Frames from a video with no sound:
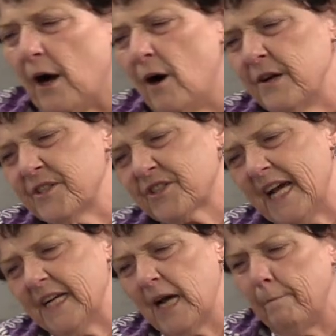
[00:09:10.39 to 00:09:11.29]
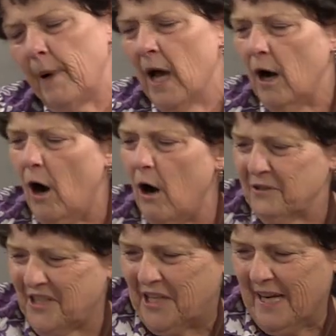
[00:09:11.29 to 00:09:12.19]
all stand up,
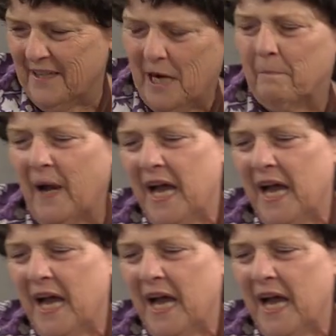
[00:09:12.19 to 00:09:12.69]
all stand up.